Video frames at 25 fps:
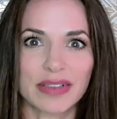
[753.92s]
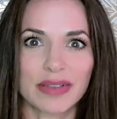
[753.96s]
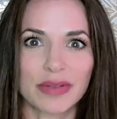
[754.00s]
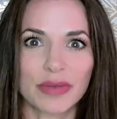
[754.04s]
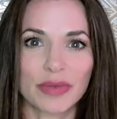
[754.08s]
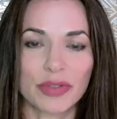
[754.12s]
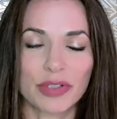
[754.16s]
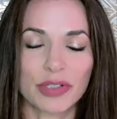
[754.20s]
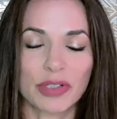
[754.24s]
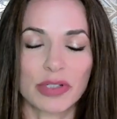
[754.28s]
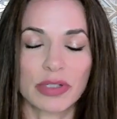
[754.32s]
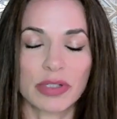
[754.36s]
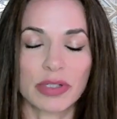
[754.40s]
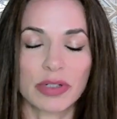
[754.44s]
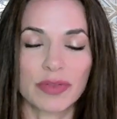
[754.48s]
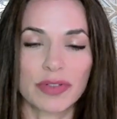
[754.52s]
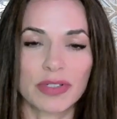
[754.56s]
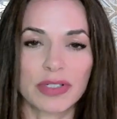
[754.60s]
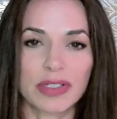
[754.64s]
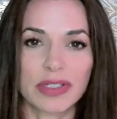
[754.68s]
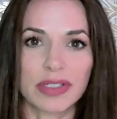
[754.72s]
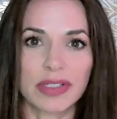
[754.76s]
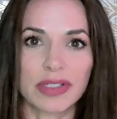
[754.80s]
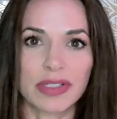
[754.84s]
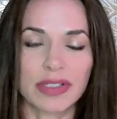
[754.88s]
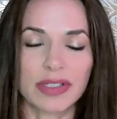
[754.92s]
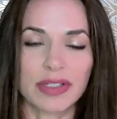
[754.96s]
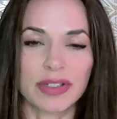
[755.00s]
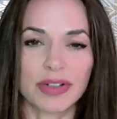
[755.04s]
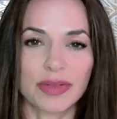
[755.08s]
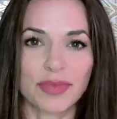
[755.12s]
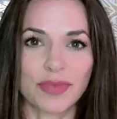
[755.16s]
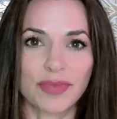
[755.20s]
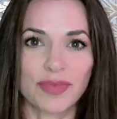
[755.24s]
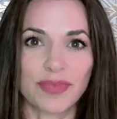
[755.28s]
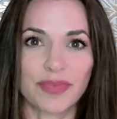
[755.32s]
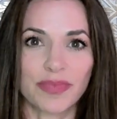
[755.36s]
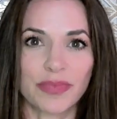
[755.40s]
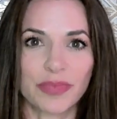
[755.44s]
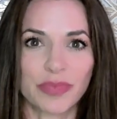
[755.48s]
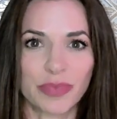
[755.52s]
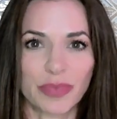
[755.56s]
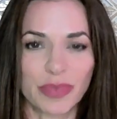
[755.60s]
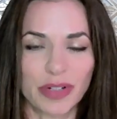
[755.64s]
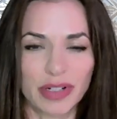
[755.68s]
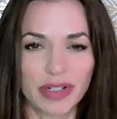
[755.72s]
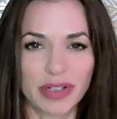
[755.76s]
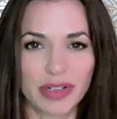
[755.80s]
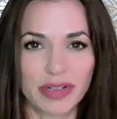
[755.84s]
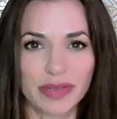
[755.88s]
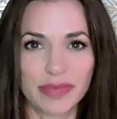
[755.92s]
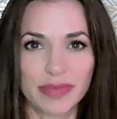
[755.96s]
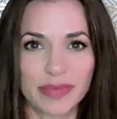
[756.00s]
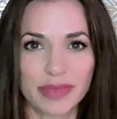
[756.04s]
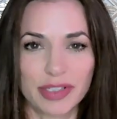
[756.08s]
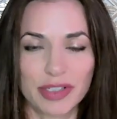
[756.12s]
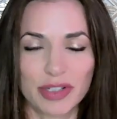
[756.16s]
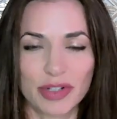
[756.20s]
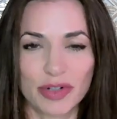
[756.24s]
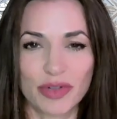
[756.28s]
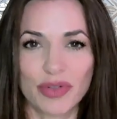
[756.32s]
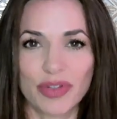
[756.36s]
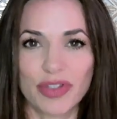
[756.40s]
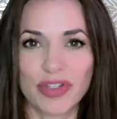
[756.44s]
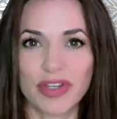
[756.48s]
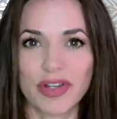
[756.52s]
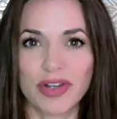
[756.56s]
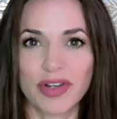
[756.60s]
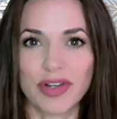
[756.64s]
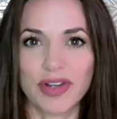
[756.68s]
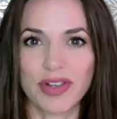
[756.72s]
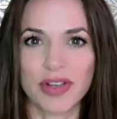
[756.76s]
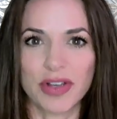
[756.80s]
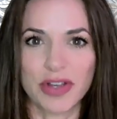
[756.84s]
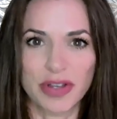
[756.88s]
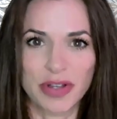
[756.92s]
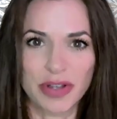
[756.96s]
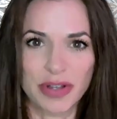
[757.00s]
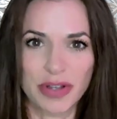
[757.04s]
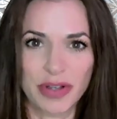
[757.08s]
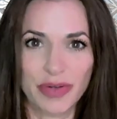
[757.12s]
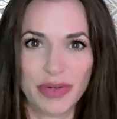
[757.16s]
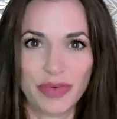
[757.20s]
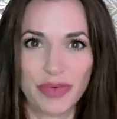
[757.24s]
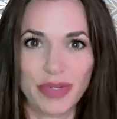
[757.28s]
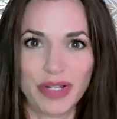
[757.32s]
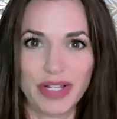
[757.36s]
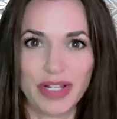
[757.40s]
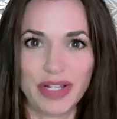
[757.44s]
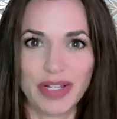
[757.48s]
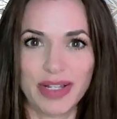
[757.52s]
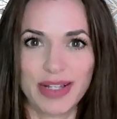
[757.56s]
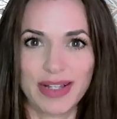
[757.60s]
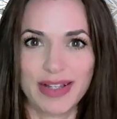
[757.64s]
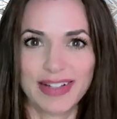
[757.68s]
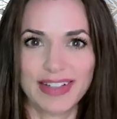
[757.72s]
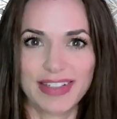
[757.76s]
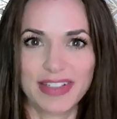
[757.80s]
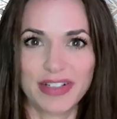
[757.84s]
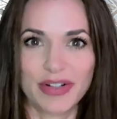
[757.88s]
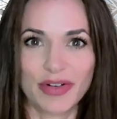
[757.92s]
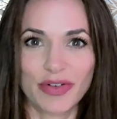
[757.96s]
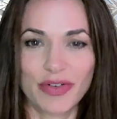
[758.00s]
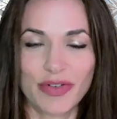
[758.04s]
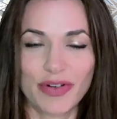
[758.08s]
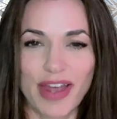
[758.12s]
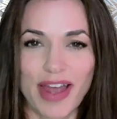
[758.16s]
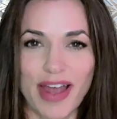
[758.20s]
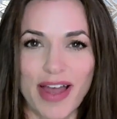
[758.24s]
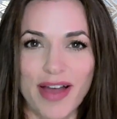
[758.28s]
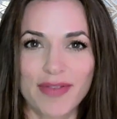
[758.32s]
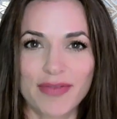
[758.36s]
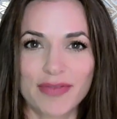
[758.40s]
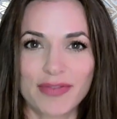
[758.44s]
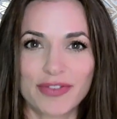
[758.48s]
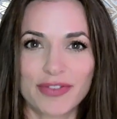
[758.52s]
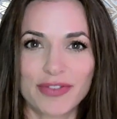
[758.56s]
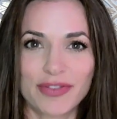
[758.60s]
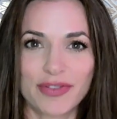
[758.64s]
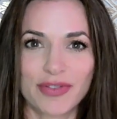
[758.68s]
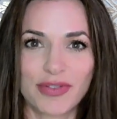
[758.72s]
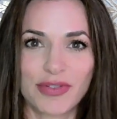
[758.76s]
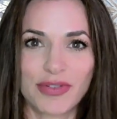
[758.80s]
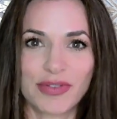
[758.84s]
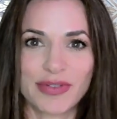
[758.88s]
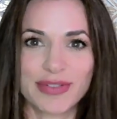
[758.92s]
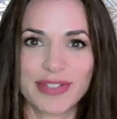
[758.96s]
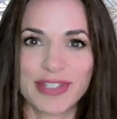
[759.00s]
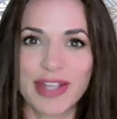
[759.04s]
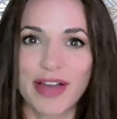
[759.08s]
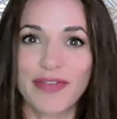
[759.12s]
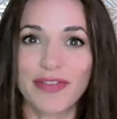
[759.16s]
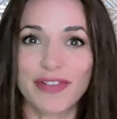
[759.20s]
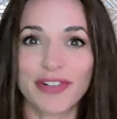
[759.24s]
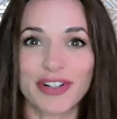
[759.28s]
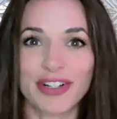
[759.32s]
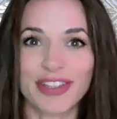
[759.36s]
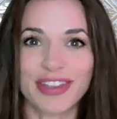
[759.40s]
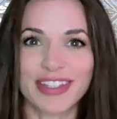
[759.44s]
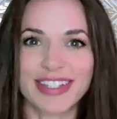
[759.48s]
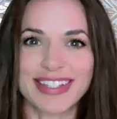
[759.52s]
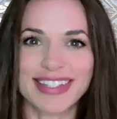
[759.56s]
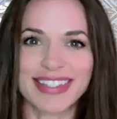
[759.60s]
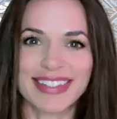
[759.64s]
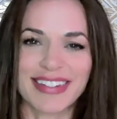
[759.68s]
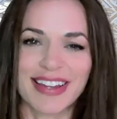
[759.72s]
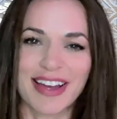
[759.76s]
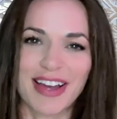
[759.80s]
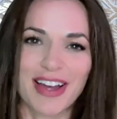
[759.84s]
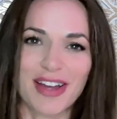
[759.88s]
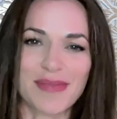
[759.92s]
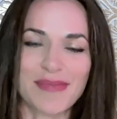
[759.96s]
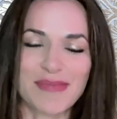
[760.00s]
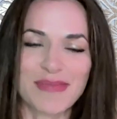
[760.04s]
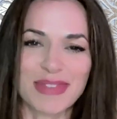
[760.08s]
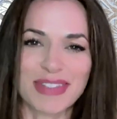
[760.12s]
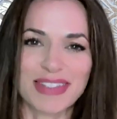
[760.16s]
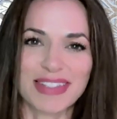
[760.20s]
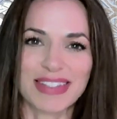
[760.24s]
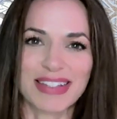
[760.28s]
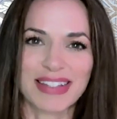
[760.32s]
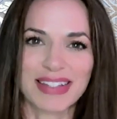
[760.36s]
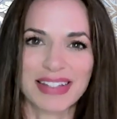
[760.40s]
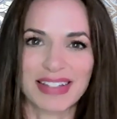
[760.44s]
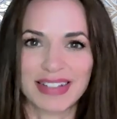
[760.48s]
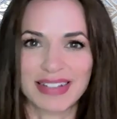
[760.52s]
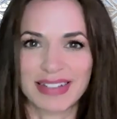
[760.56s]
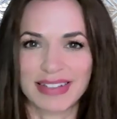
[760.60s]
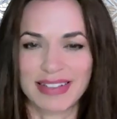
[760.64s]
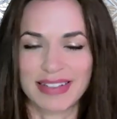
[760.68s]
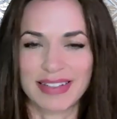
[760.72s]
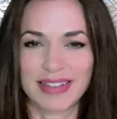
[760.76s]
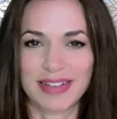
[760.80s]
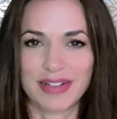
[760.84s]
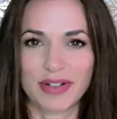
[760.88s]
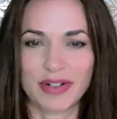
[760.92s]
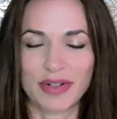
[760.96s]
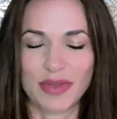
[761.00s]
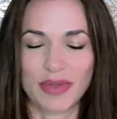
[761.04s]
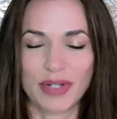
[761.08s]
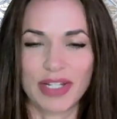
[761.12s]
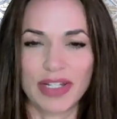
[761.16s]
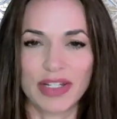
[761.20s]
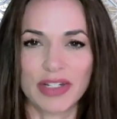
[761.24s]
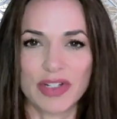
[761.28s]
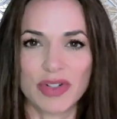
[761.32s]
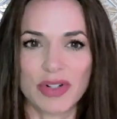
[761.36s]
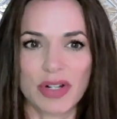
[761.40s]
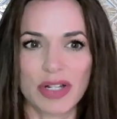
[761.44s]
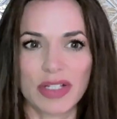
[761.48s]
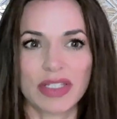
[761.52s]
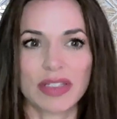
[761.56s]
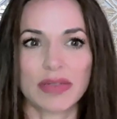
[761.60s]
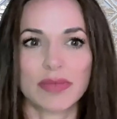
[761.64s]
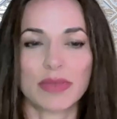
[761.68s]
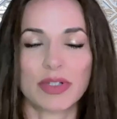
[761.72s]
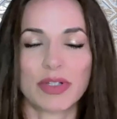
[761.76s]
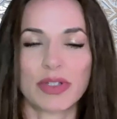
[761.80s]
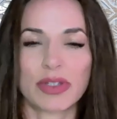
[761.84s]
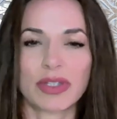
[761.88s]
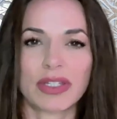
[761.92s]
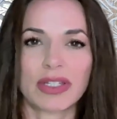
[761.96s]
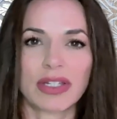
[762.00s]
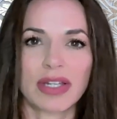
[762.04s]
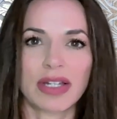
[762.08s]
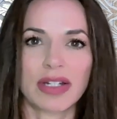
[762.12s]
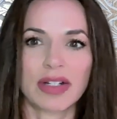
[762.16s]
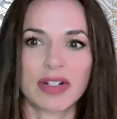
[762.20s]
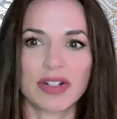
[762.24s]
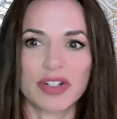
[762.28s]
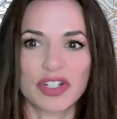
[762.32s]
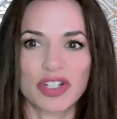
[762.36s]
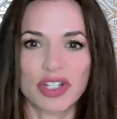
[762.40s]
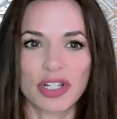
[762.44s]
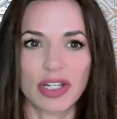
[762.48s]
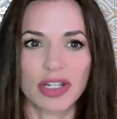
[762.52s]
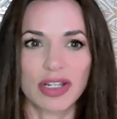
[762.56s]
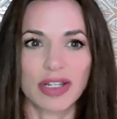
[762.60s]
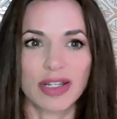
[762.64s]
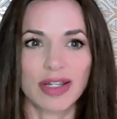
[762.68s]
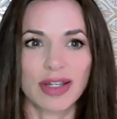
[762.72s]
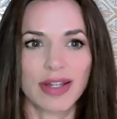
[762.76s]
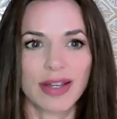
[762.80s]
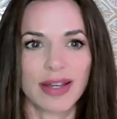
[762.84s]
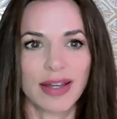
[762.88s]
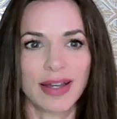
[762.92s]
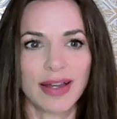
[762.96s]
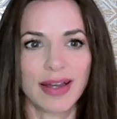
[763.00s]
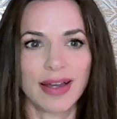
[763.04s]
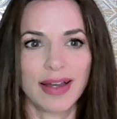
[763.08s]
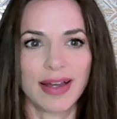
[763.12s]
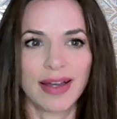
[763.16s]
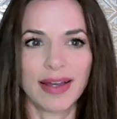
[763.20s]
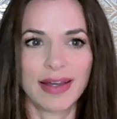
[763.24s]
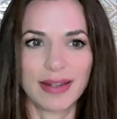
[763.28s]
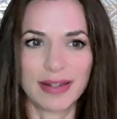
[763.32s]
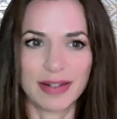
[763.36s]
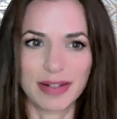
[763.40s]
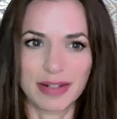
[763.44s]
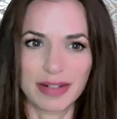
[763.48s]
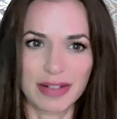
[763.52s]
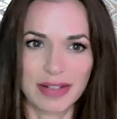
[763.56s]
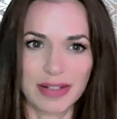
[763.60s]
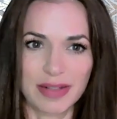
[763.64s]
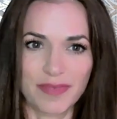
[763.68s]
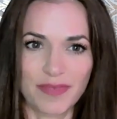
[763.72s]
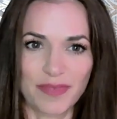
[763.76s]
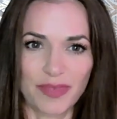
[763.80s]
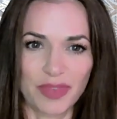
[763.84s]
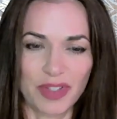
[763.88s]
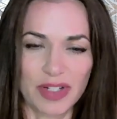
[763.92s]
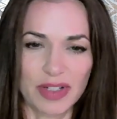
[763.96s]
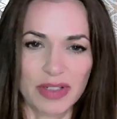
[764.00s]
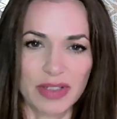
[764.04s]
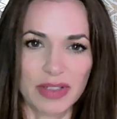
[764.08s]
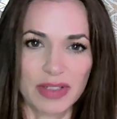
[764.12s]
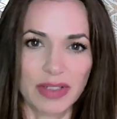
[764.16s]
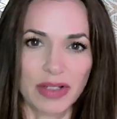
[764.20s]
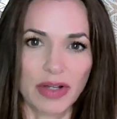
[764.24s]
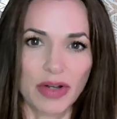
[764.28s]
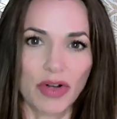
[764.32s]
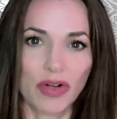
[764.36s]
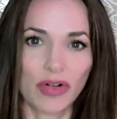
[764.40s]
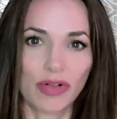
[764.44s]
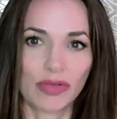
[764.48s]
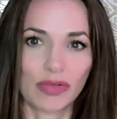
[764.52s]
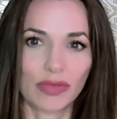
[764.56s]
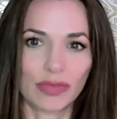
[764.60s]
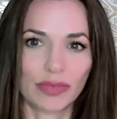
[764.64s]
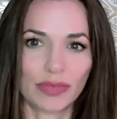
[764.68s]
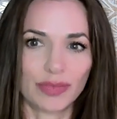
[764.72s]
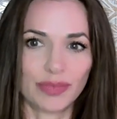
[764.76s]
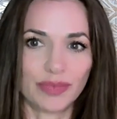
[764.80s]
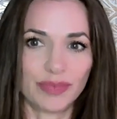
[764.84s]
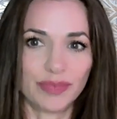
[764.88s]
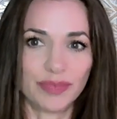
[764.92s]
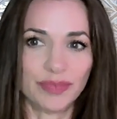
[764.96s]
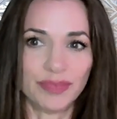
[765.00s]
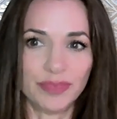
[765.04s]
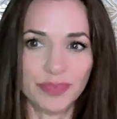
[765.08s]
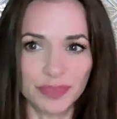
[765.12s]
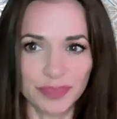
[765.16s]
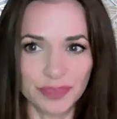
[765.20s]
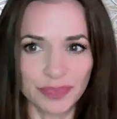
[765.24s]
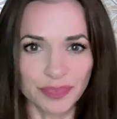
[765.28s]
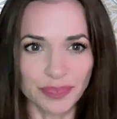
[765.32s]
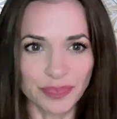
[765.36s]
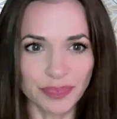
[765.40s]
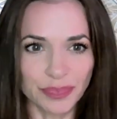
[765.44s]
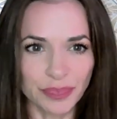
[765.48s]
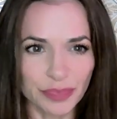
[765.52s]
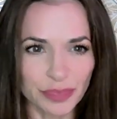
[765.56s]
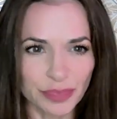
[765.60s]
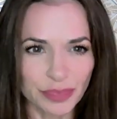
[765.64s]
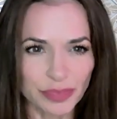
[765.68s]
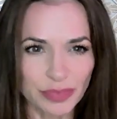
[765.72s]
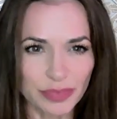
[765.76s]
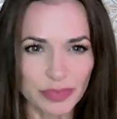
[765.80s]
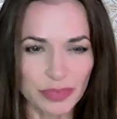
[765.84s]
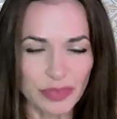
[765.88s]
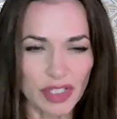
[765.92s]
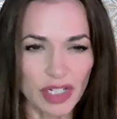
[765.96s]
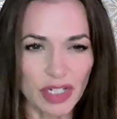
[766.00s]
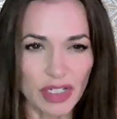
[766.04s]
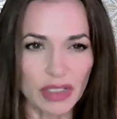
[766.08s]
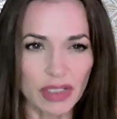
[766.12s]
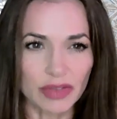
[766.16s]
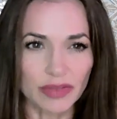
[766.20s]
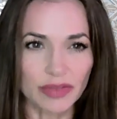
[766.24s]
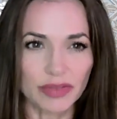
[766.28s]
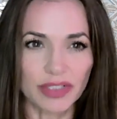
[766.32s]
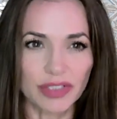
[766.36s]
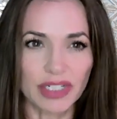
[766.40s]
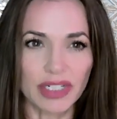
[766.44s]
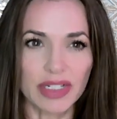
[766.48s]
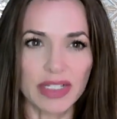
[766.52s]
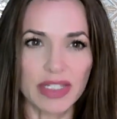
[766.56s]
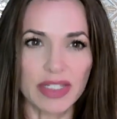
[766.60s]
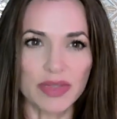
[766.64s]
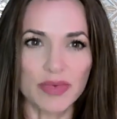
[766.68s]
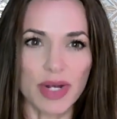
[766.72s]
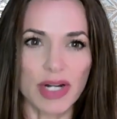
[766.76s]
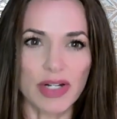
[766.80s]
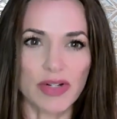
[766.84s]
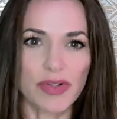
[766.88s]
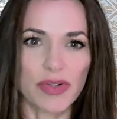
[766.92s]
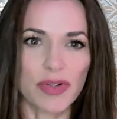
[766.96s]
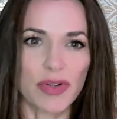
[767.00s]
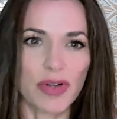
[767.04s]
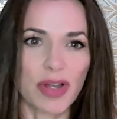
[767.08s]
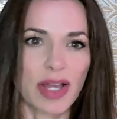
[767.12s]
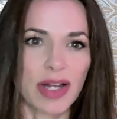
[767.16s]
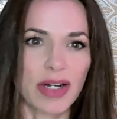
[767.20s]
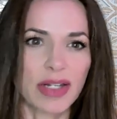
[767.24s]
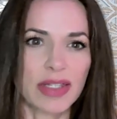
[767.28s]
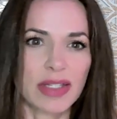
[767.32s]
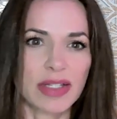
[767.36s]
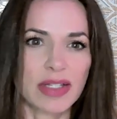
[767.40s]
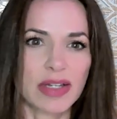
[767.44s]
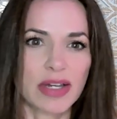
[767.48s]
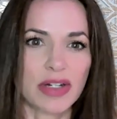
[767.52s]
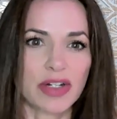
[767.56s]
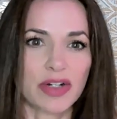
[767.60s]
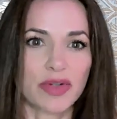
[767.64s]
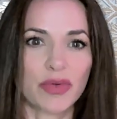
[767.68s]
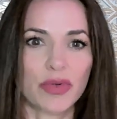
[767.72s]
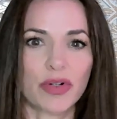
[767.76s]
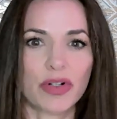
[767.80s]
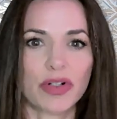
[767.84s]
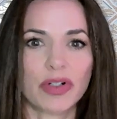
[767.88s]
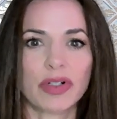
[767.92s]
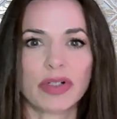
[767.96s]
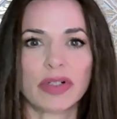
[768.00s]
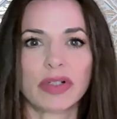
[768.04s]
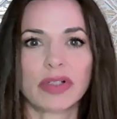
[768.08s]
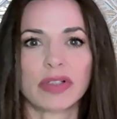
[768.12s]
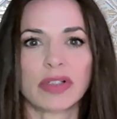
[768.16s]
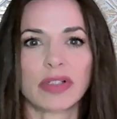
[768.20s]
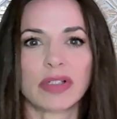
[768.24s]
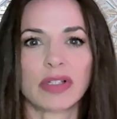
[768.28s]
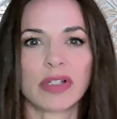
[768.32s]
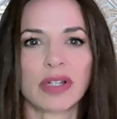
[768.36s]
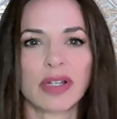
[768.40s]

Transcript: your nervous system, so that we don't have to suffer in these times, so we can transmute the energy. And so a Venus retrograde in the underworld,